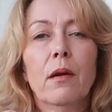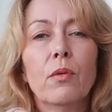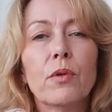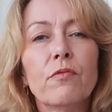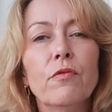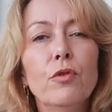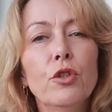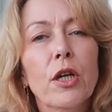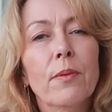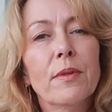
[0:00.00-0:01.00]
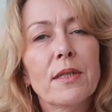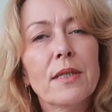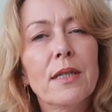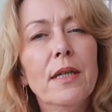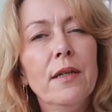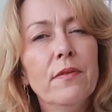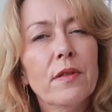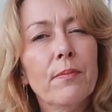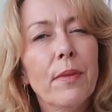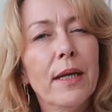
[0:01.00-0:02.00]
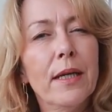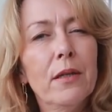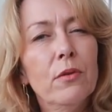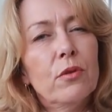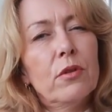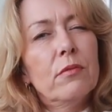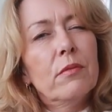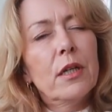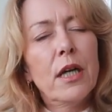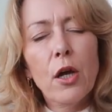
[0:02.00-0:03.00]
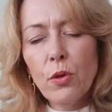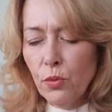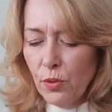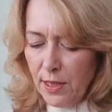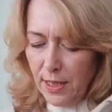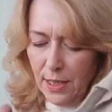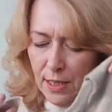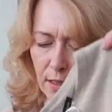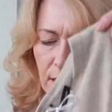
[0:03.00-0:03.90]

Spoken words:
I want to ruche up the sleeves and make it look cosy.